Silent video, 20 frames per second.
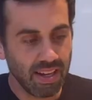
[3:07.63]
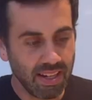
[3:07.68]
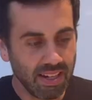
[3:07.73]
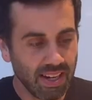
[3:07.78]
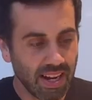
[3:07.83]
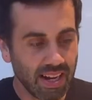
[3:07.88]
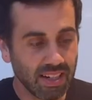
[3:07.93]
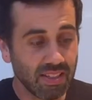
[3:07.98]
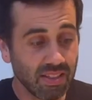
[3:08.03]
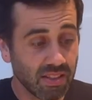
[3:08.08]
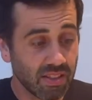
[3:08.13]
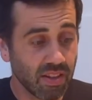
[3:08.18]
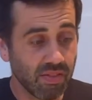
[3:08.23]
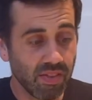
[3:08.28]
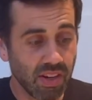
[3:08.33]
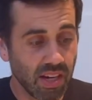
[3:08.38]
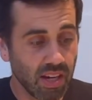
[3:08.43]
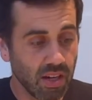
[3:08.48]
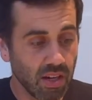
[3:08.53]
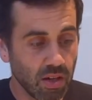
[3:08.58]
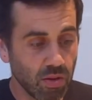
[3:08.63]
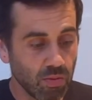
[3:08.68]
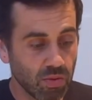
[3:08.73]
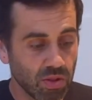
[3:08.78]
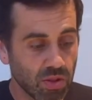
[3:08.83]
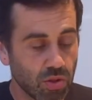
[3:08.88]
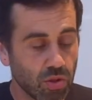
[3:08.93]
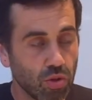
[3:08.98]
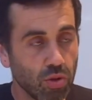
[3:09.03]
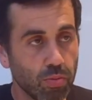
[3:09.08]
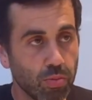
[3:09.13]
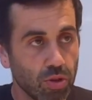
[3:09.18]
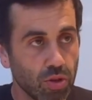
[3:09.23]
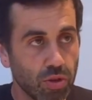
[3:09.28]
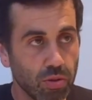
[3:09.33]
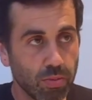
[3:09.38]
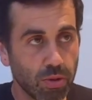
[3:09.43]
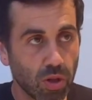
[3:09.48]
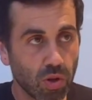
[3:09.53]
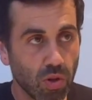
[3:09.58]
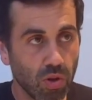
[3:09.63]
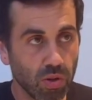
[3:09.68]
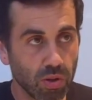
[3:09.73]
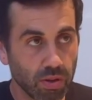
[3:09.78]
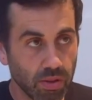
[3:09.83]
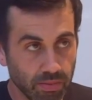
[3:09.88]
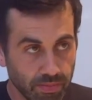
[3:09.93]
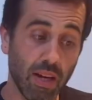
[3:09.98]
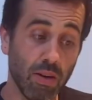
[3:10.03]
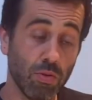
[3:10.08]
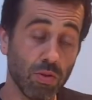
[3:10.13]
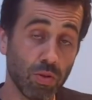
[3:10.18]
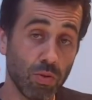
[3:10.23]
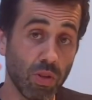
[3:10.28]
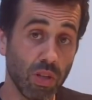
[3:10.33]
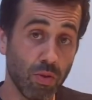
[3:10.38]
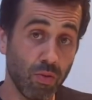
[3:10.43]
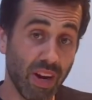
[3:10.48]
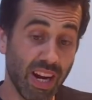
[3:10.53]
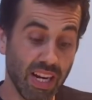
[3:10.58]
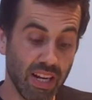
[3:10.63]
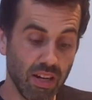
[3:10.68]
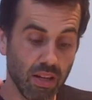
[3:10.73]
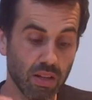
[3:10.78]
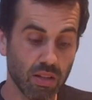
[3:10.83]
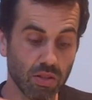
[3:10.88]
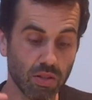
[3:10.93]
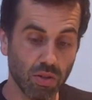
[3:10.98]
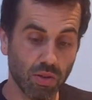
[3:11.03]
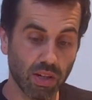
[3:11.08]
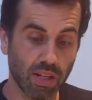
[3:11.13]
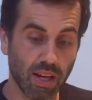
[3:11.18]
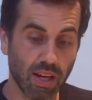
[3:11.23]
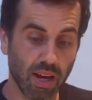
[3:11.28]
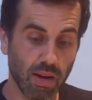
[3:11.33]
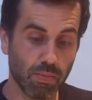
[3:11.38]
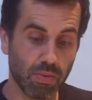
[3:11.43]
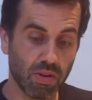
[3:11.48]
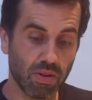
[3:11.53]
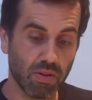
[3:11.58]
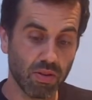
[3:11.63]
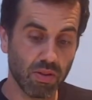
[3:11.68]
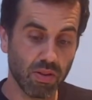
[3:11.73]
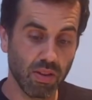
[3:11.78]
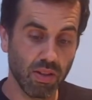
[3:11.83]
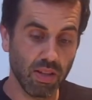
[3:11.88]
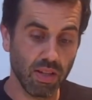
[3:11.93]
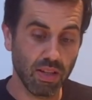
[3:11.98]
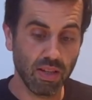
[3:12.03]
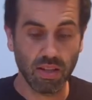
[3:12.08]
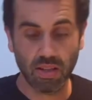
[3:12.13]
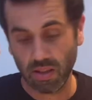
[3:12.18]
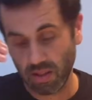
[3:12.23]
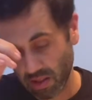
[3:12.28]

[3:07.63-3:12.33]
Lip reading: In 1978, it was super, super cold and it was really rainy, so it kept the